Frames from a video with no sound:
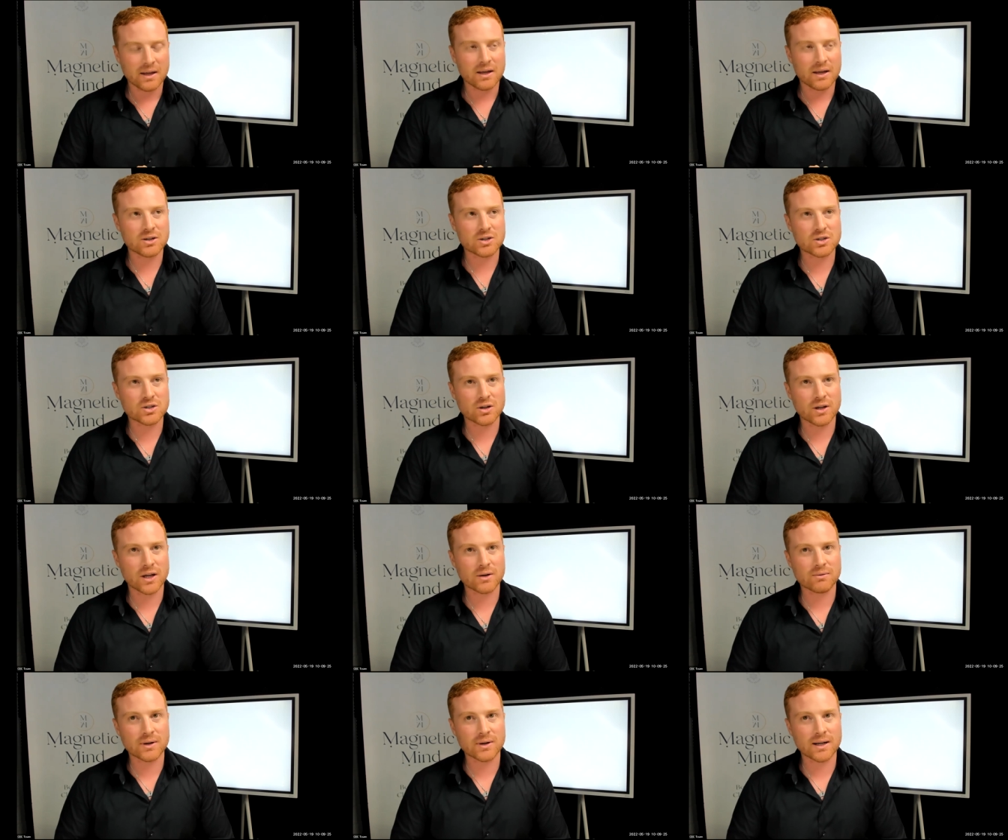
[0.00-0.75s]
until
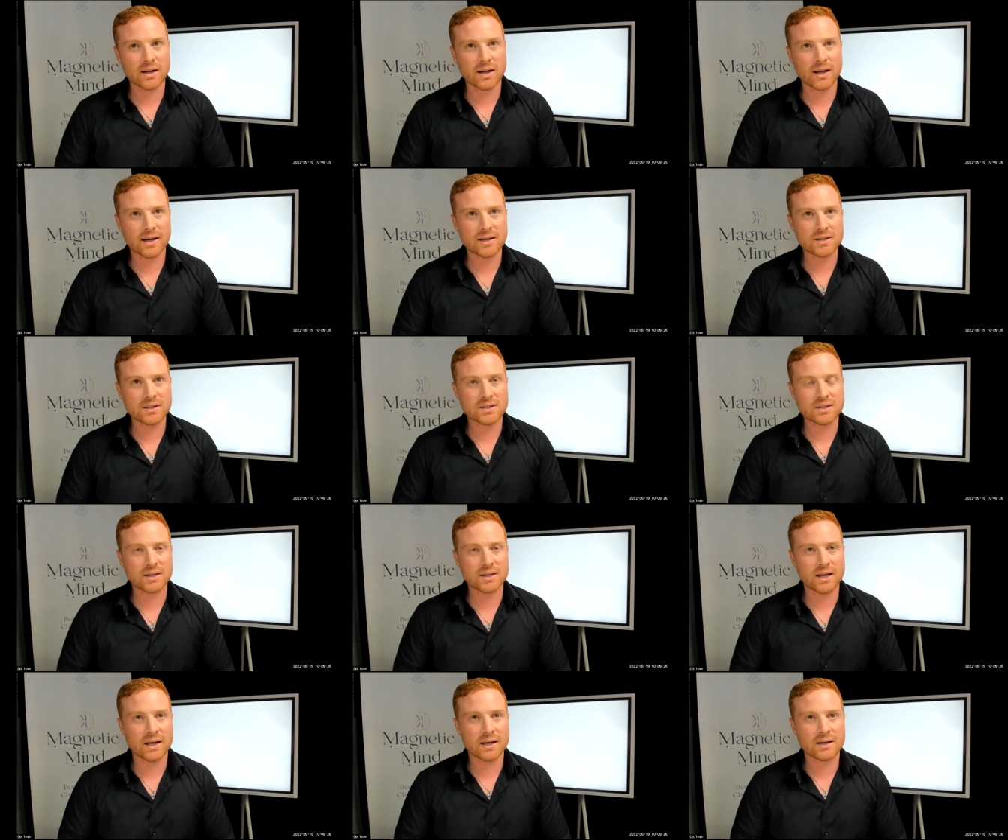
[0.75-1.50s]
I
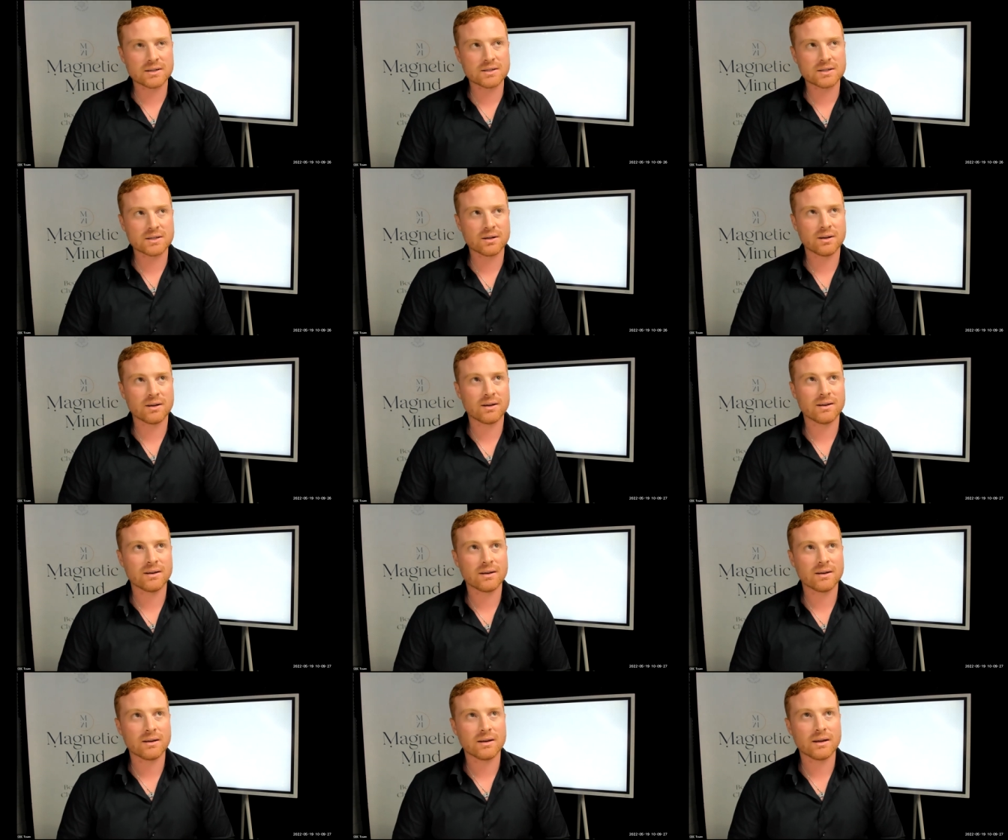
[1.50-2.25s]
realized that
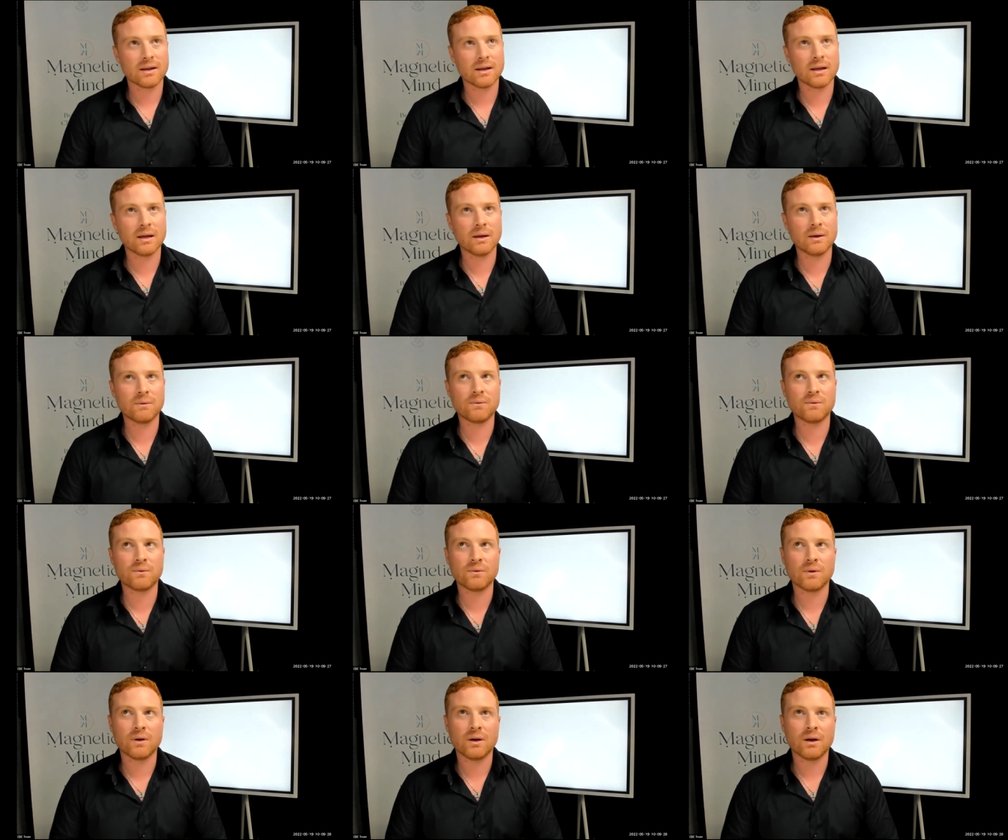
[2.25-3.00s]

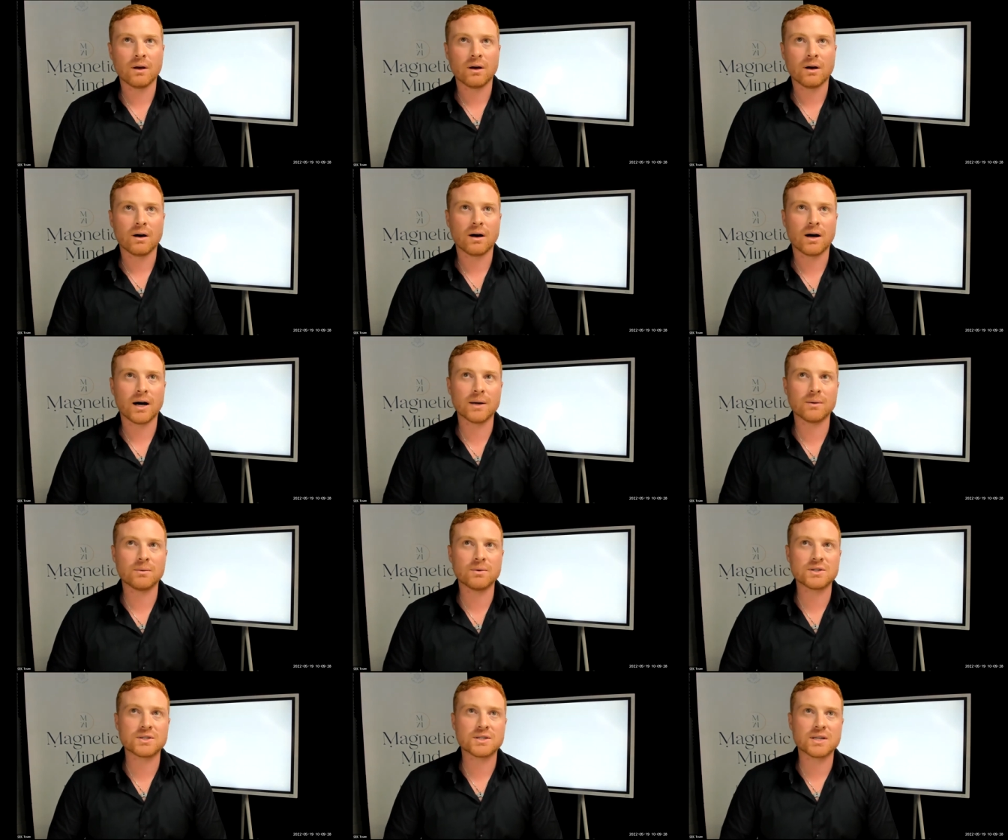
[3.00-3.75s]
if I
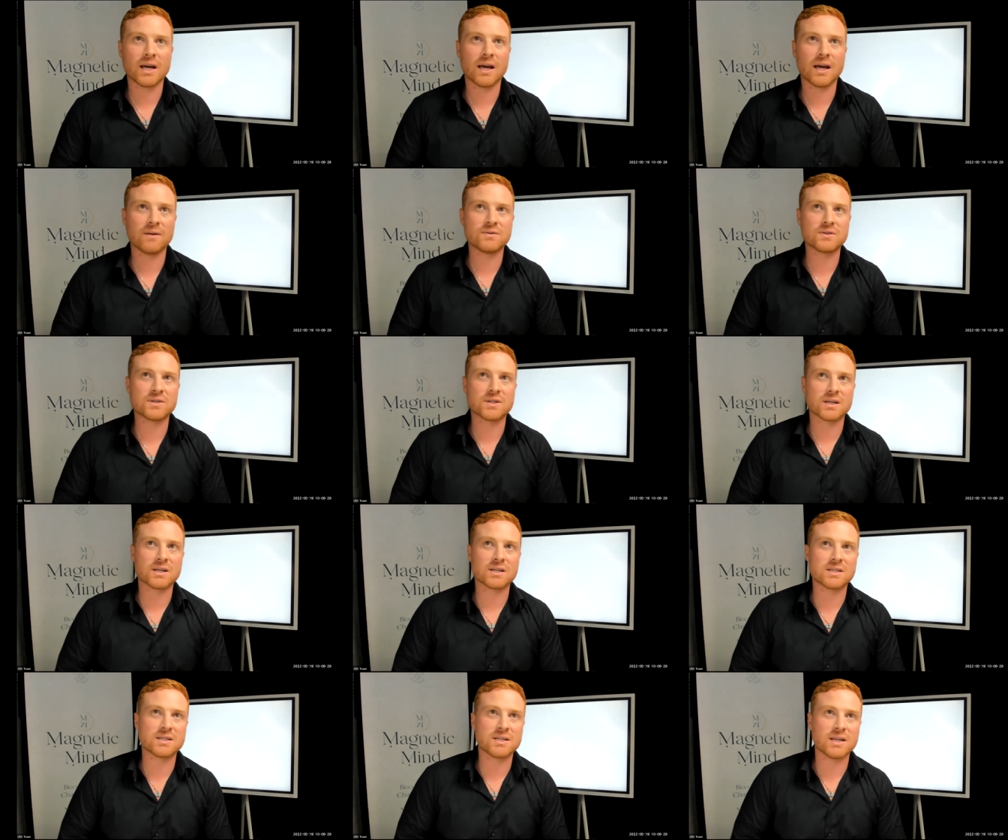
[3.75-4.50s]
was to have
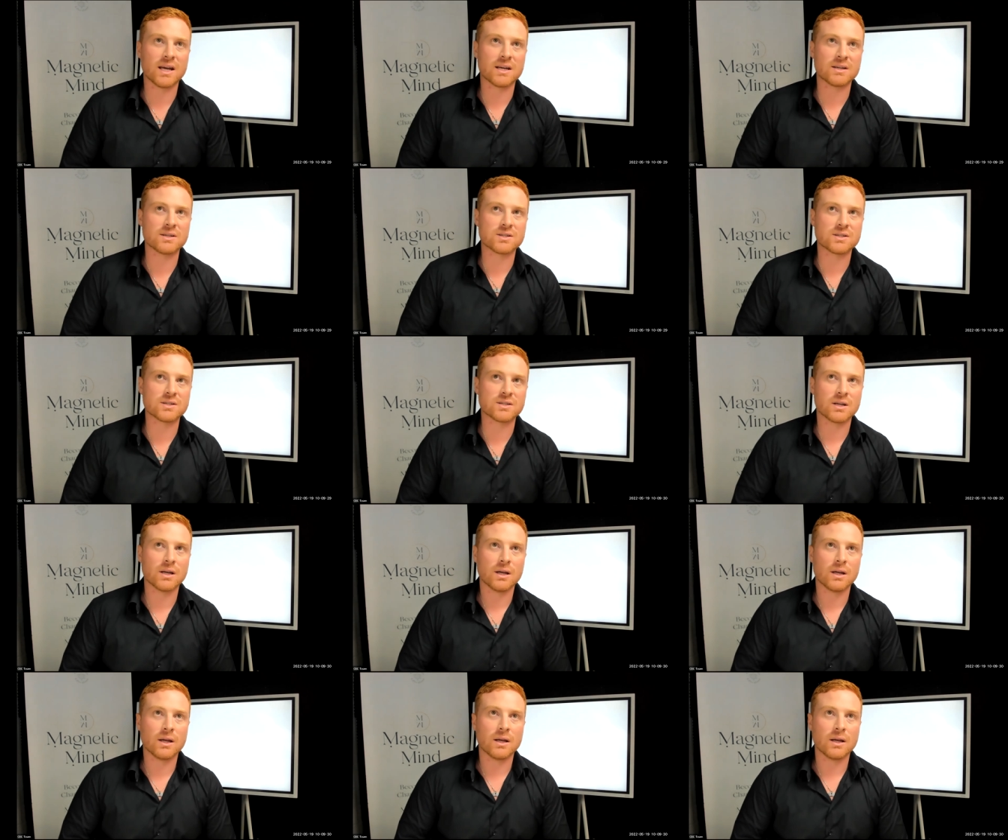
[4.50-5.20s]
success,